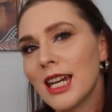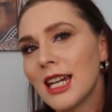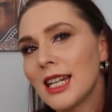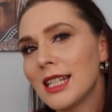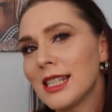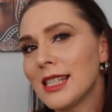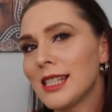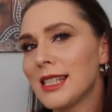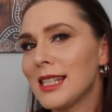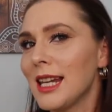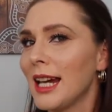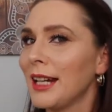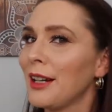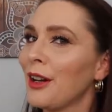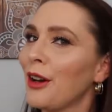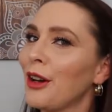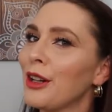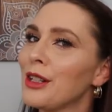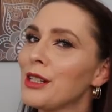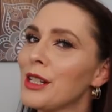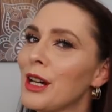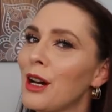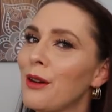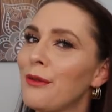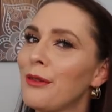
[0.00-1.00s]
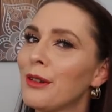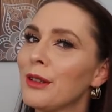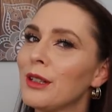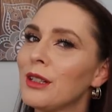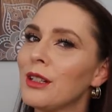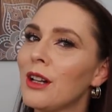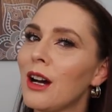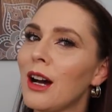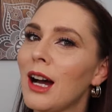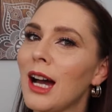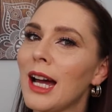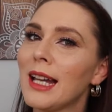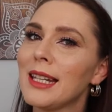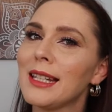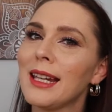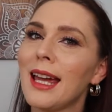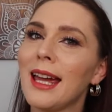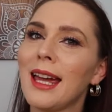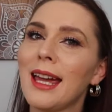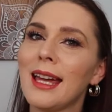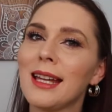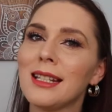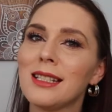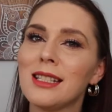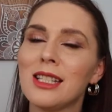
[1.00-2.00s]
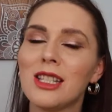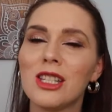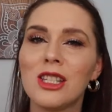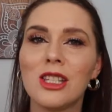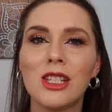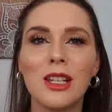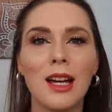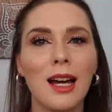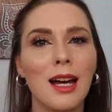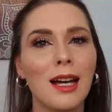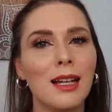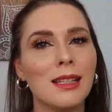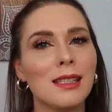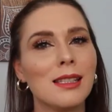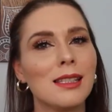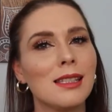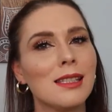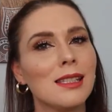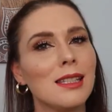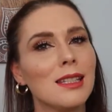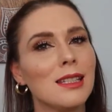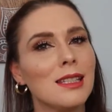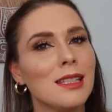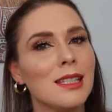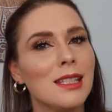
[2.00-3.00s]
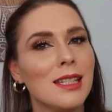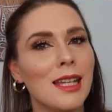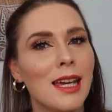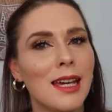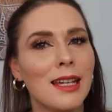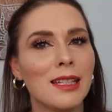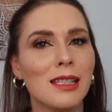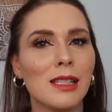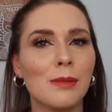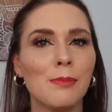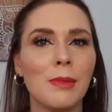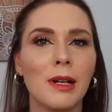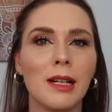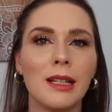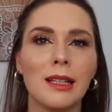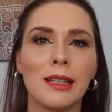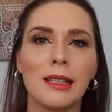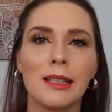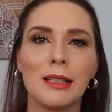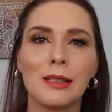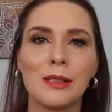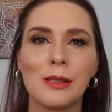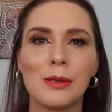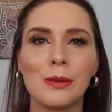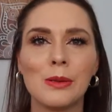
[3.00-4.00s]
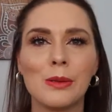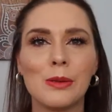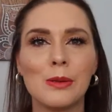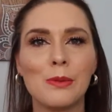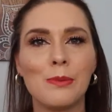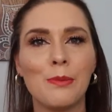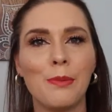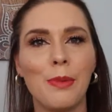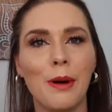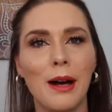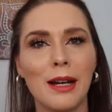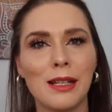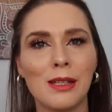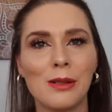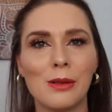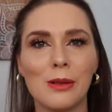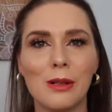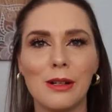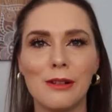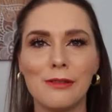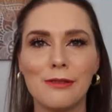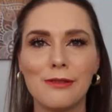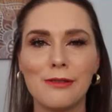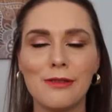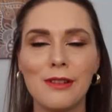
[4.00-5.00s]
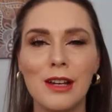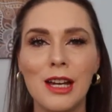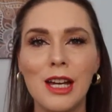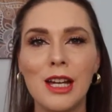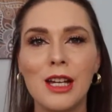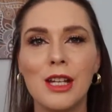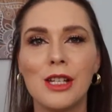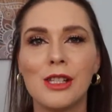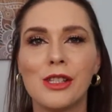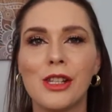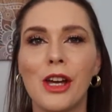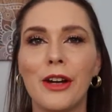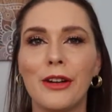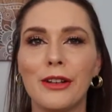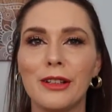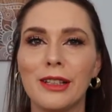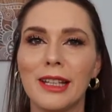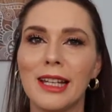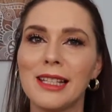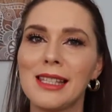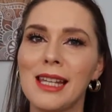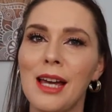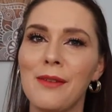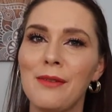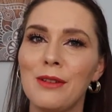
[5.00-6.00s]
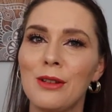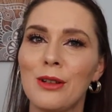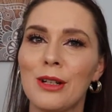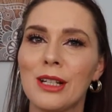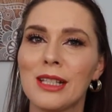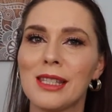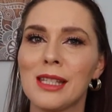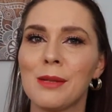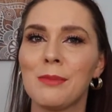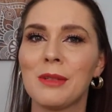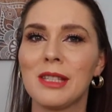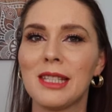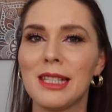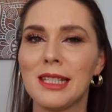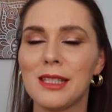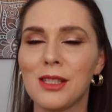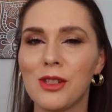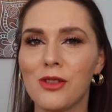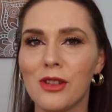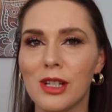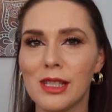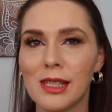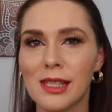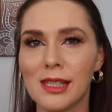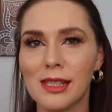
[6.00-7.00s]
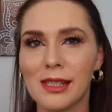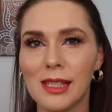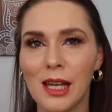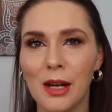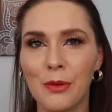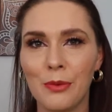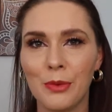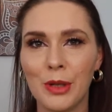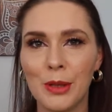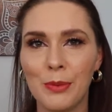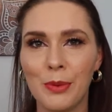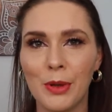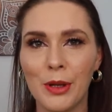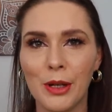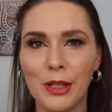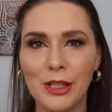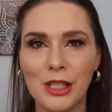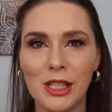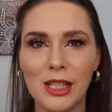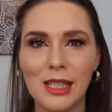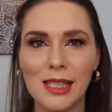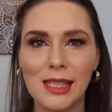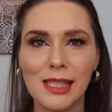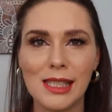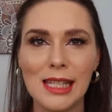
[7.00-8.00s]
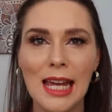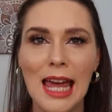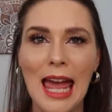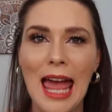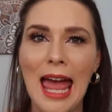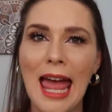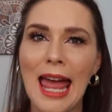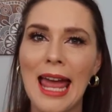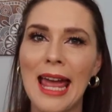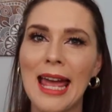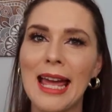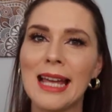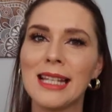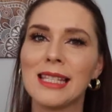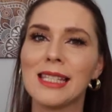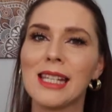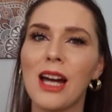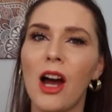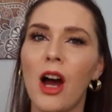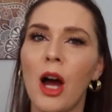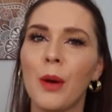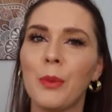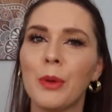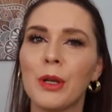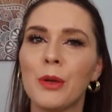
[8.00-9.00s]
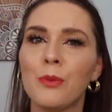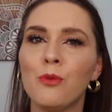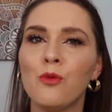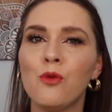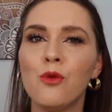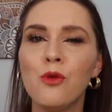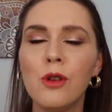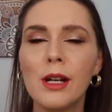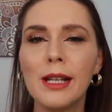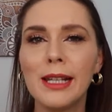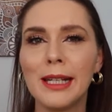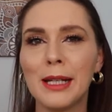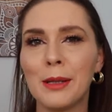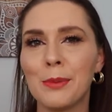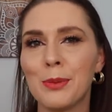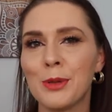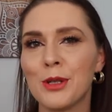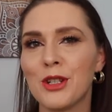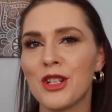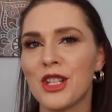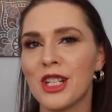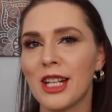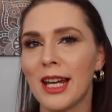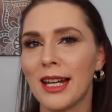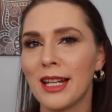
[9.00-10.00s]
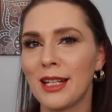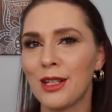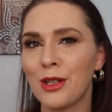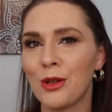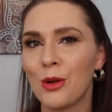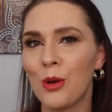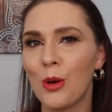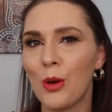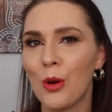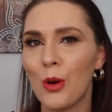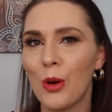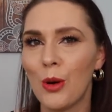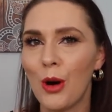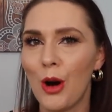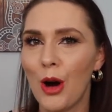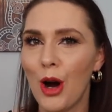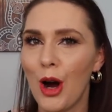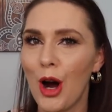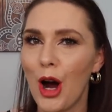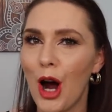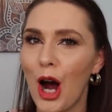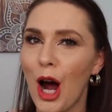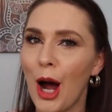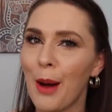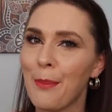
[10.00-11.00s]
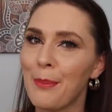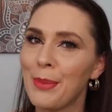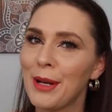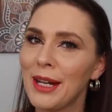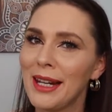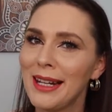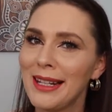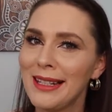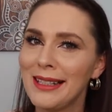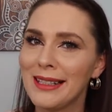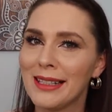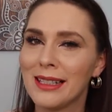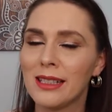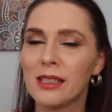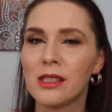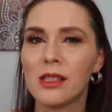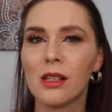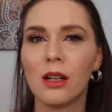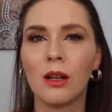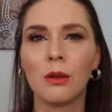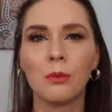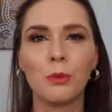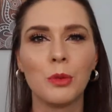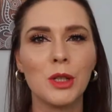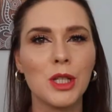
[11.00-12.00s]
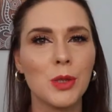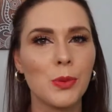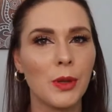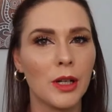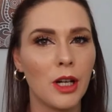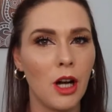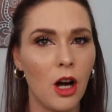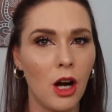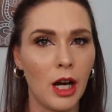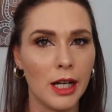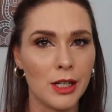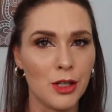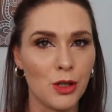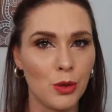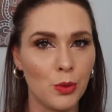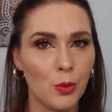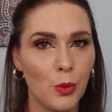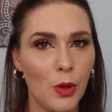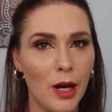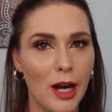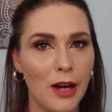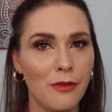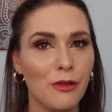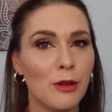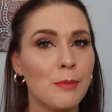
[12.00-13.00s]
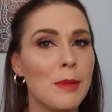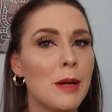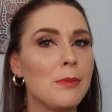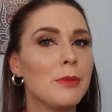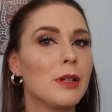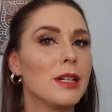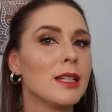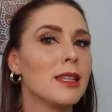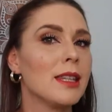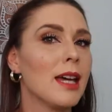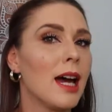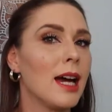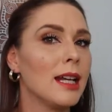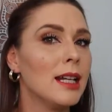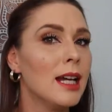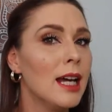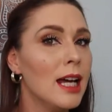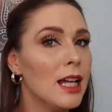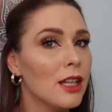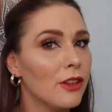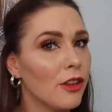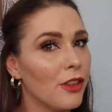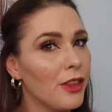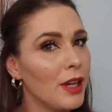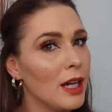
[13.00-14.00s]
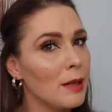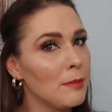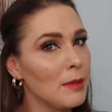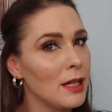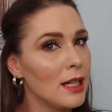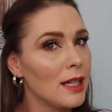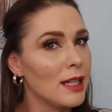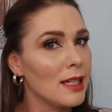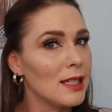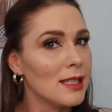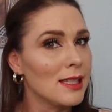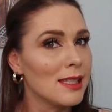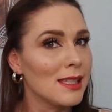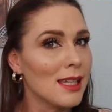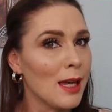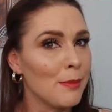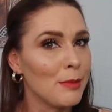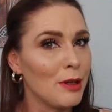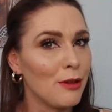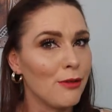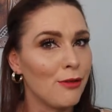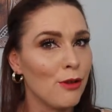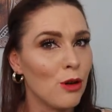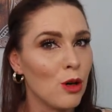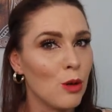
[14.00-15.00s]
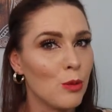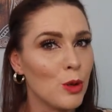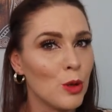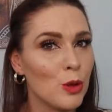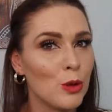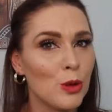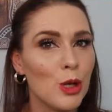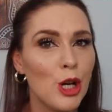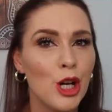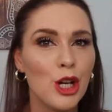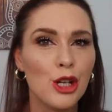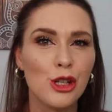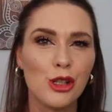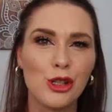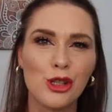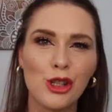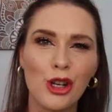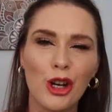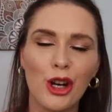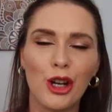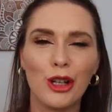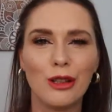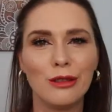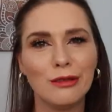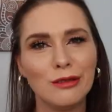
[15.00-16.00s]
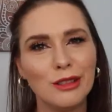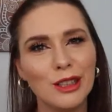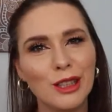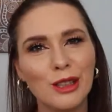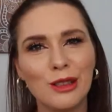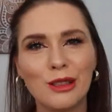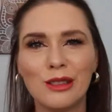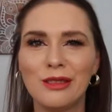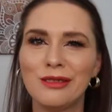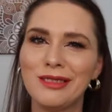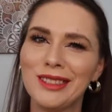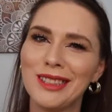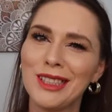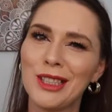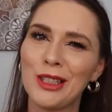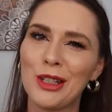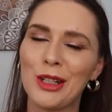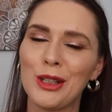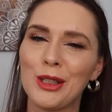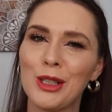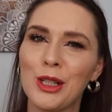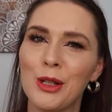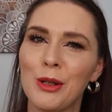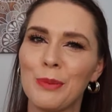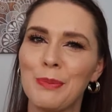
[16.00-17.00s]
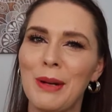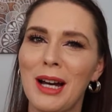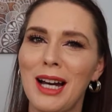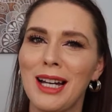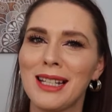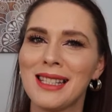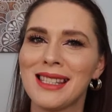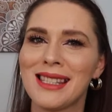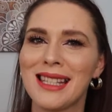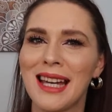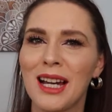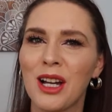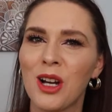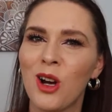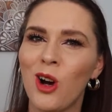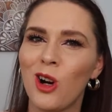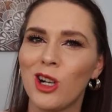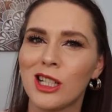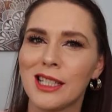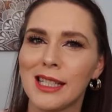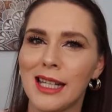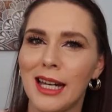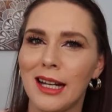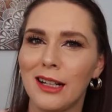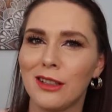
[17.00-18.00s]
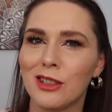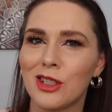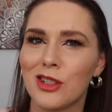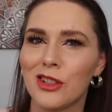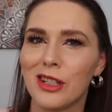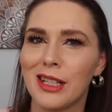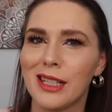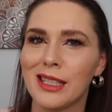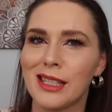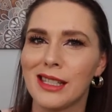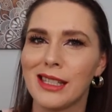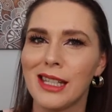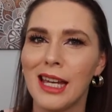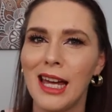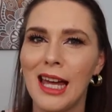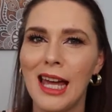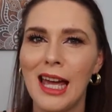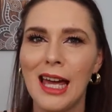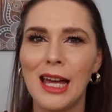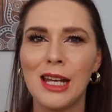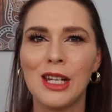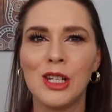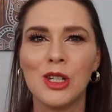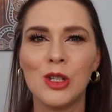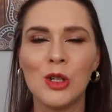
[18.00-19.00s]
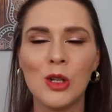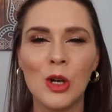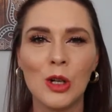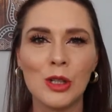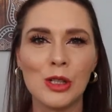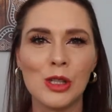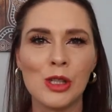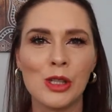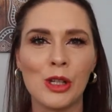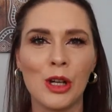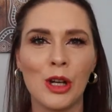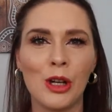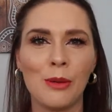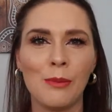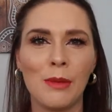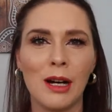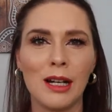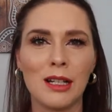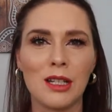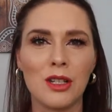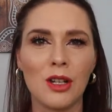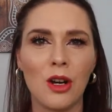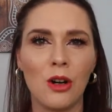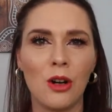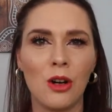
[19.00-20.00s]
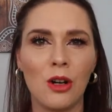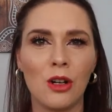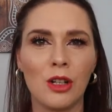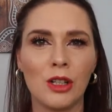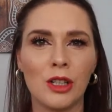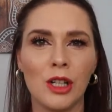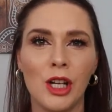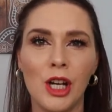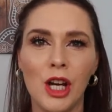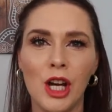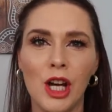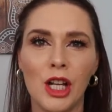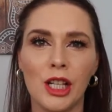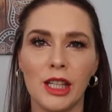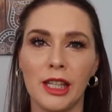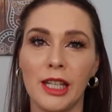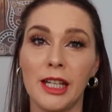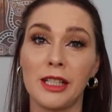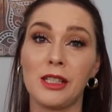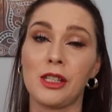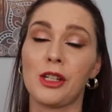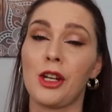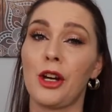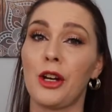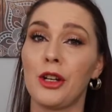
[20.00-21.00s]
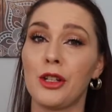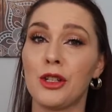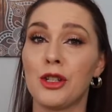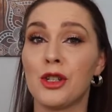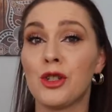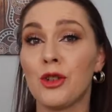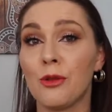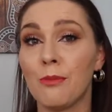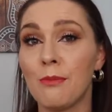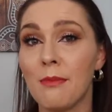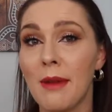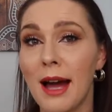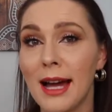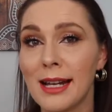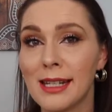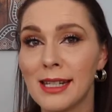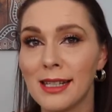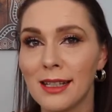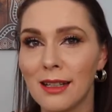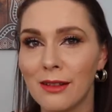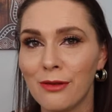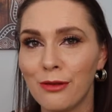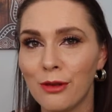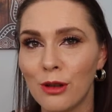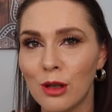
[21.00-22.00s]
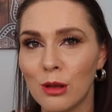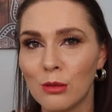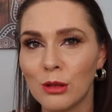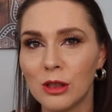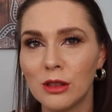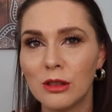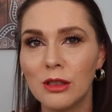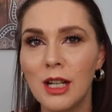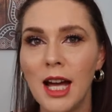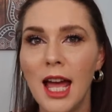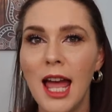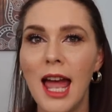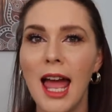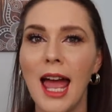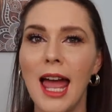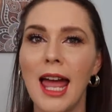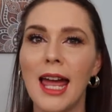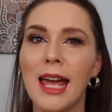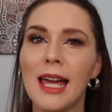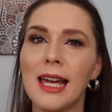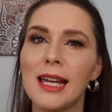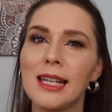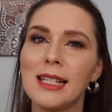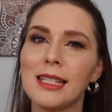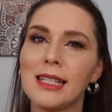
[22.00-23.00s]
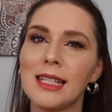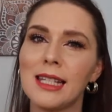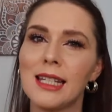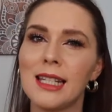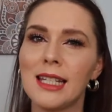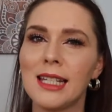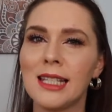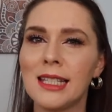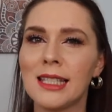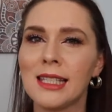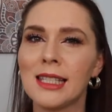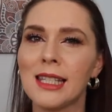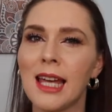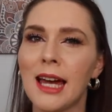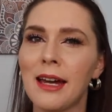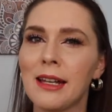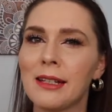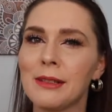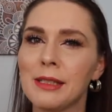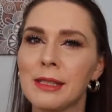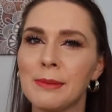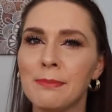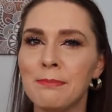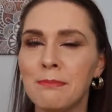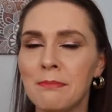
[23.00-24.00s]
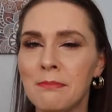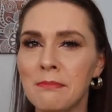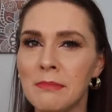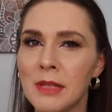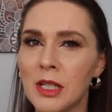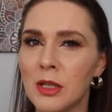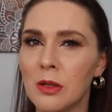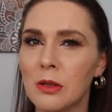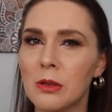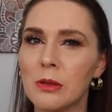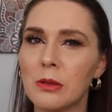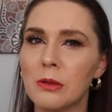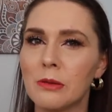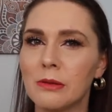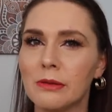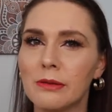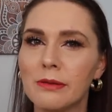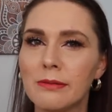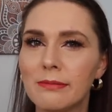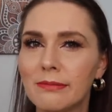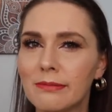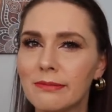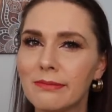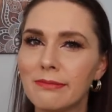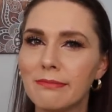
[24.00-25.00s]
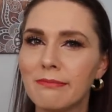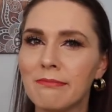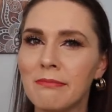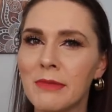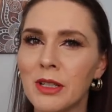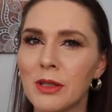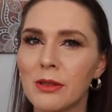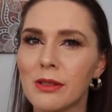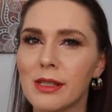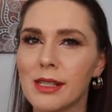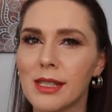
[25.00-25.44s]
stay in a hotel for the night, and just dance my little butt off. So let's have a look at some of these dresses that we purchased, and I would really appreciate your opinions on which one I should wear, remembering that the theme is semi-formal, so you you know, you're past that cocktail dress, not so much on let's go dramatic formal, and in that middle middle